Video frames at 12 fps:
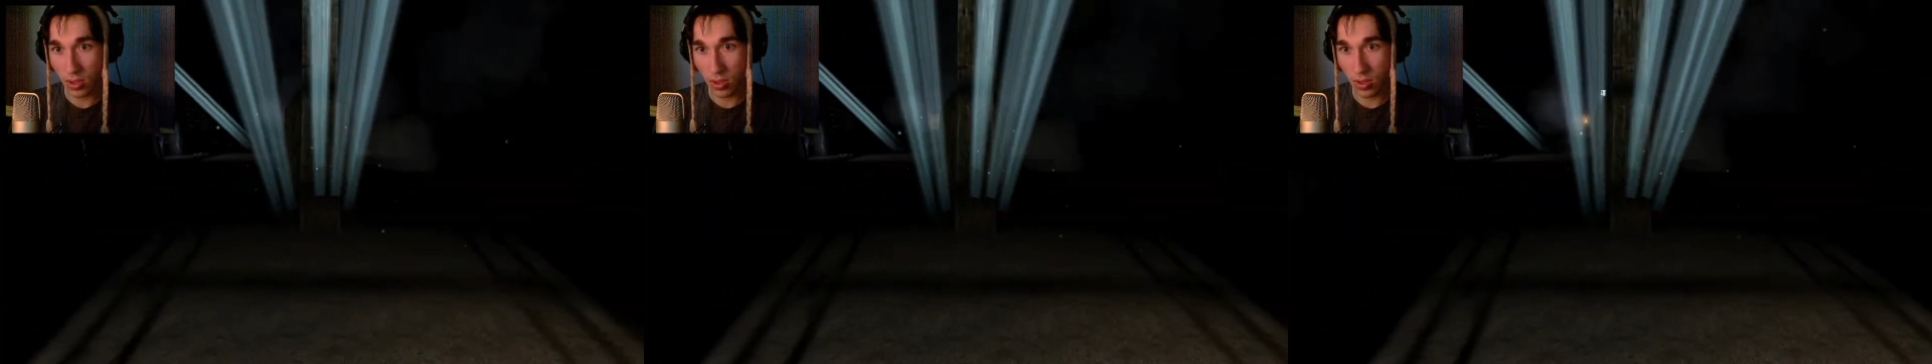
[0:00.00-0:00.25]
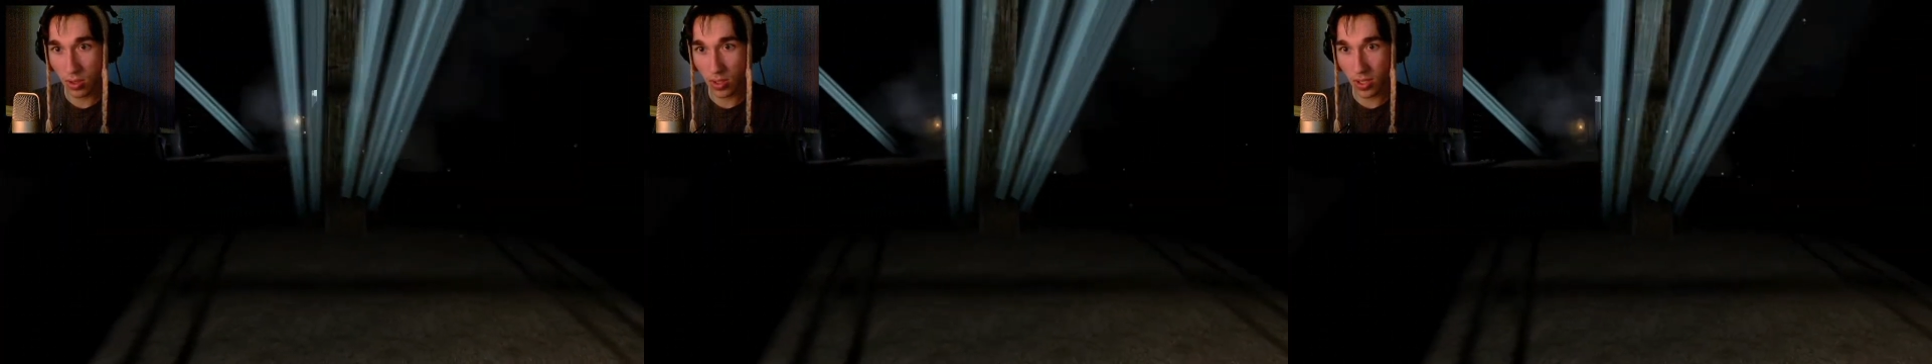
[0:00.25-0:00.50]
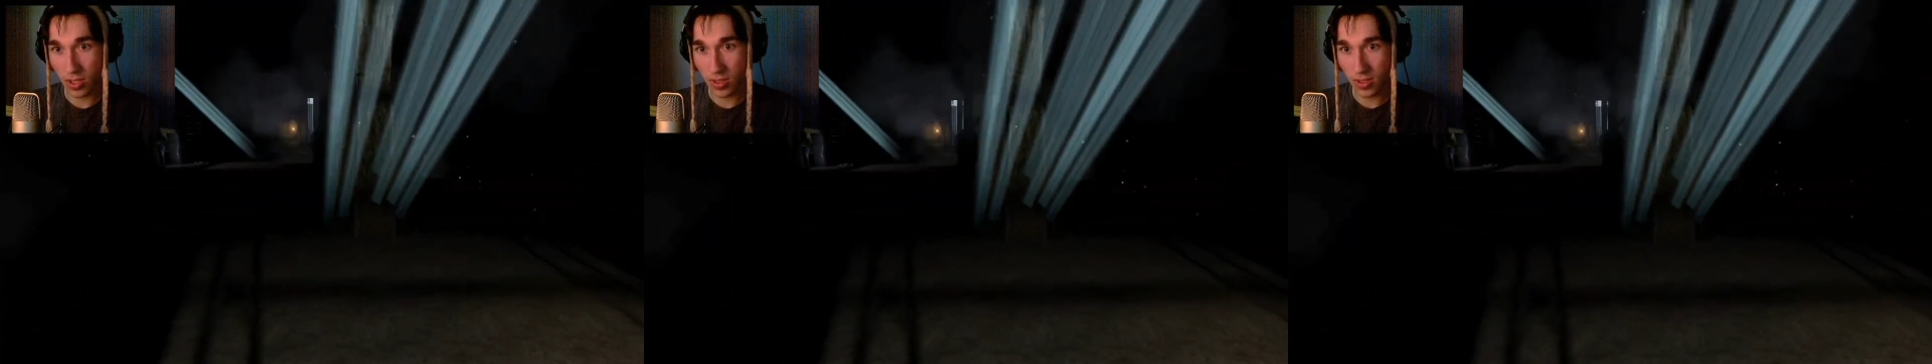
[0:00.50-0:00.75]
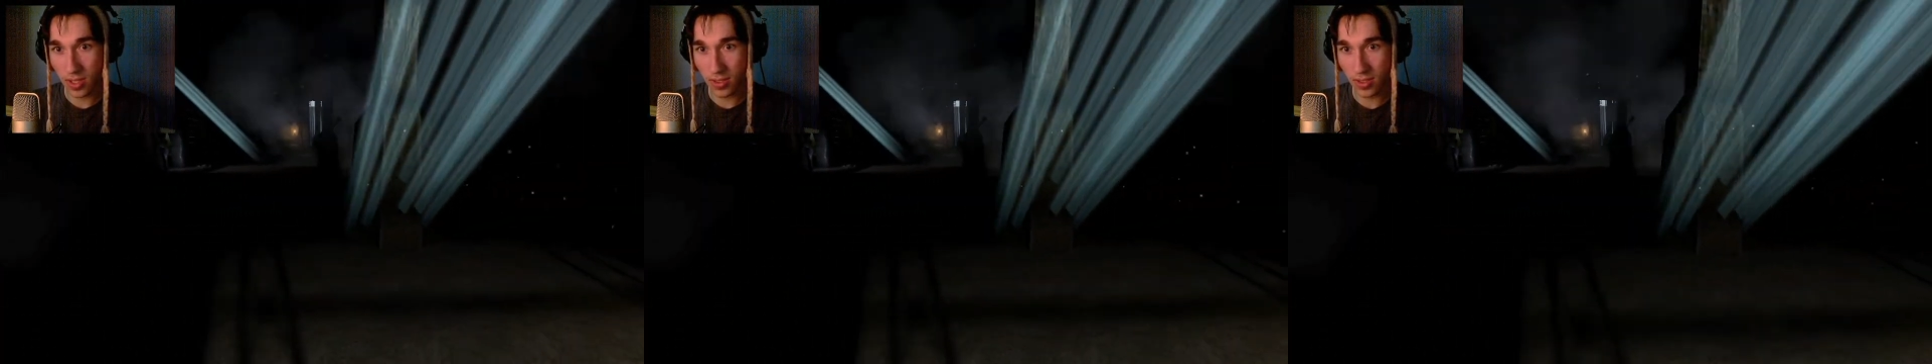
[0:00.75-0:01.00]
Or,
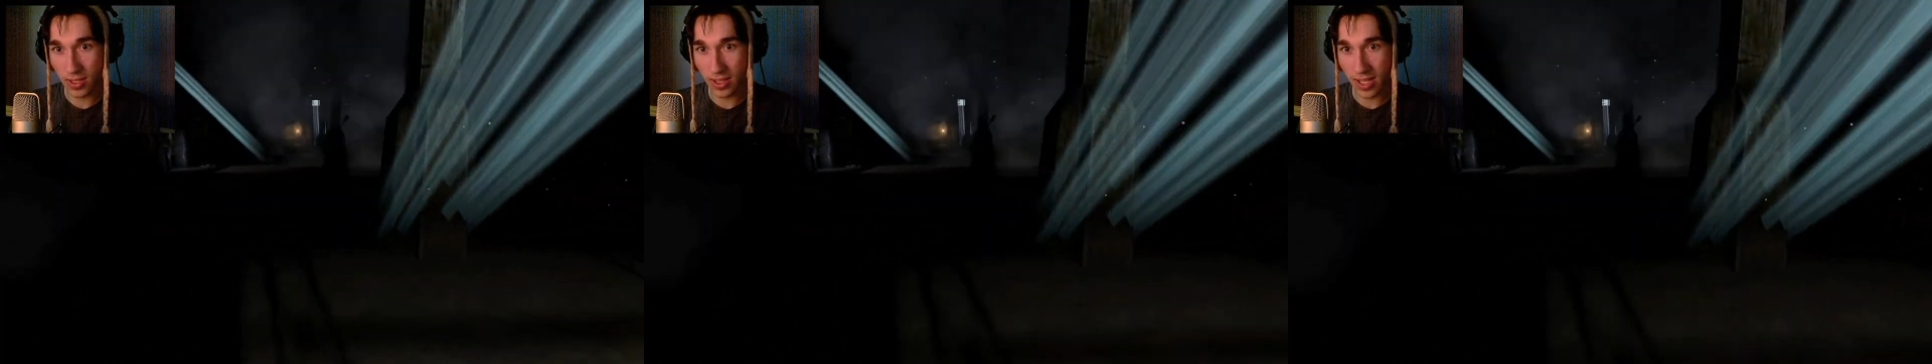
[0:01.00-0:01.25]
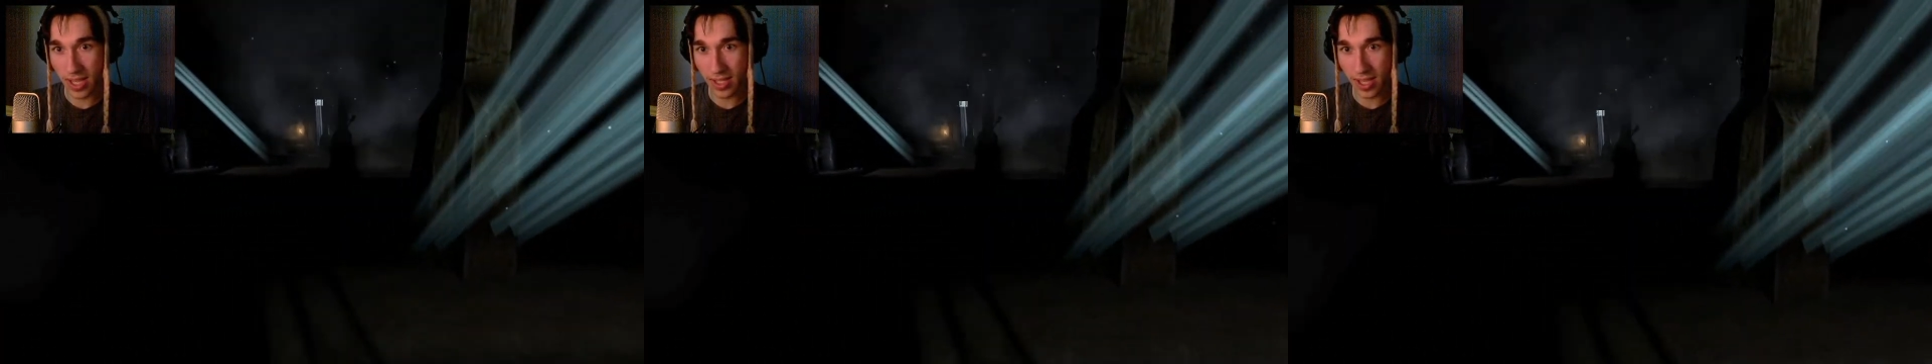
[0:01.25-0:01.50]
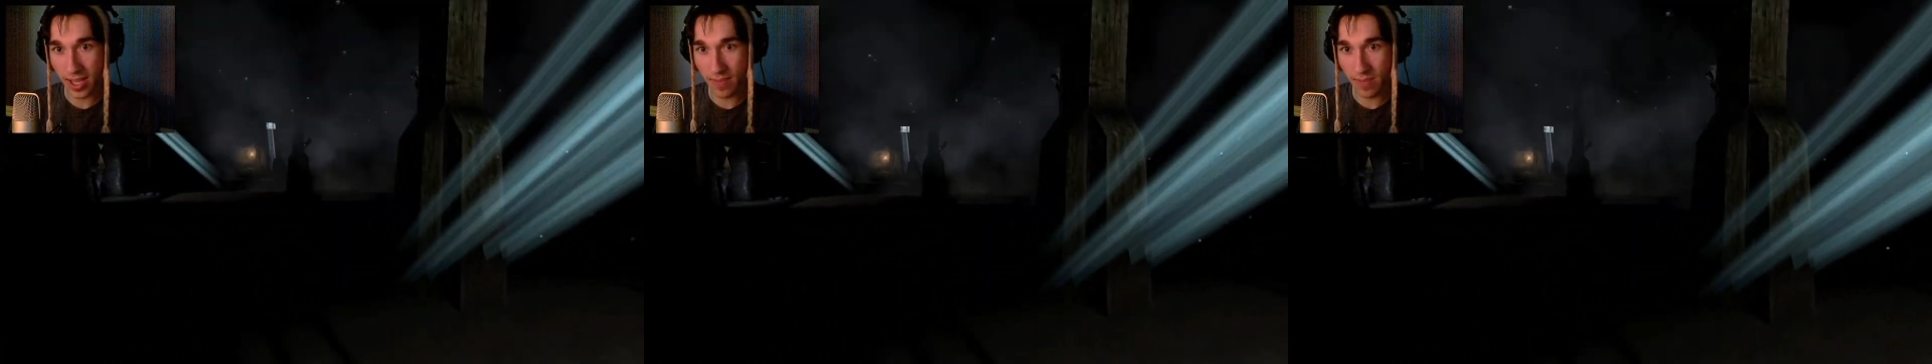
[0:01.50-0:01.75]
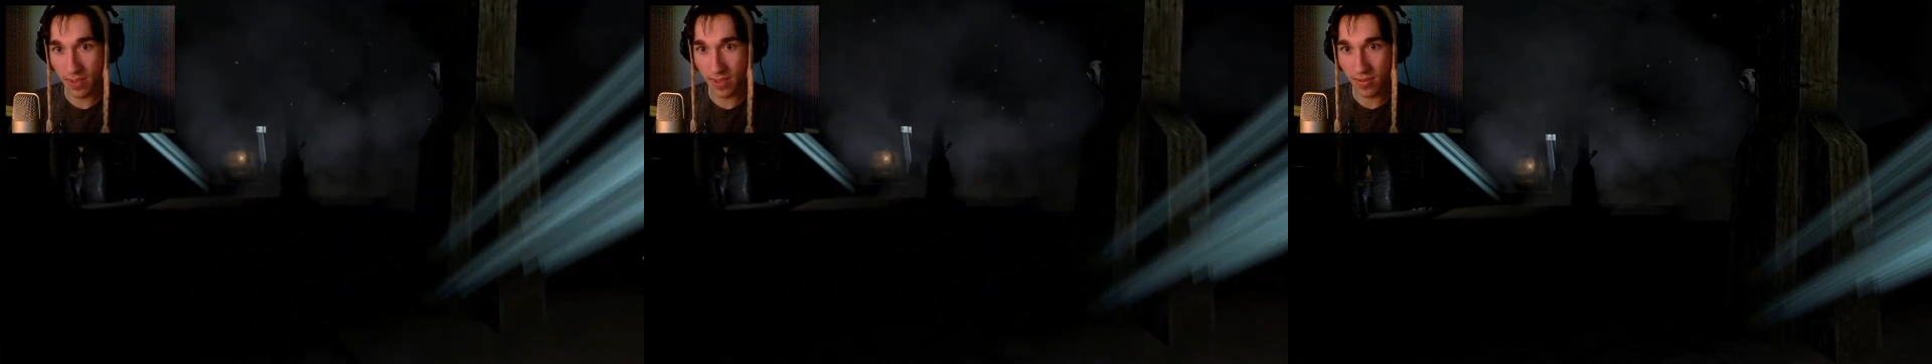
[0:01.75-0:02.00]
that could not
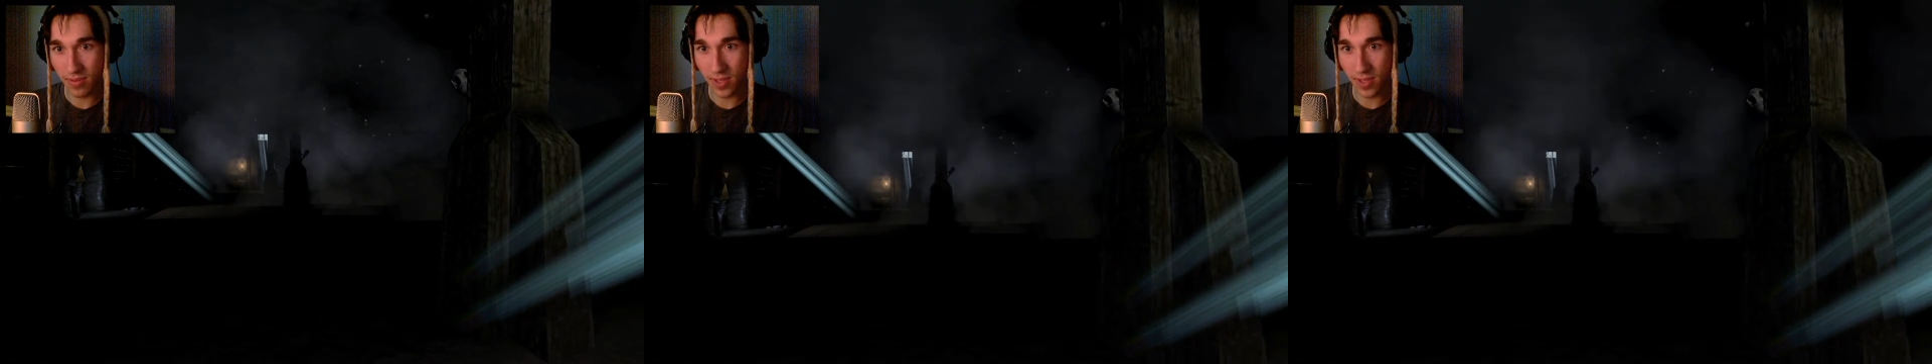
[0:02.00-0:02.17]
happen.